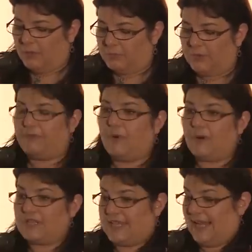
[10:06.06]

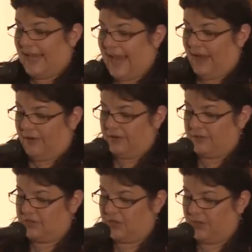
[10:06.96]
Before setting out,
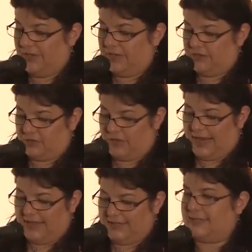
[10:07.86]
Sherman
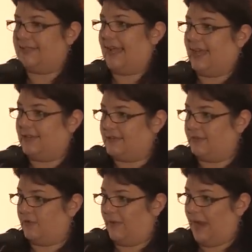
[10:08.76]
tried to set
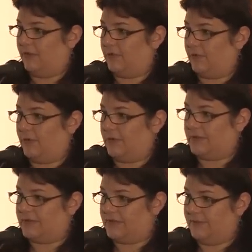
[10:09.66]
some ground
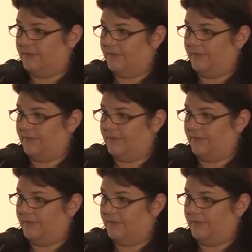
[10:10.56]
rules.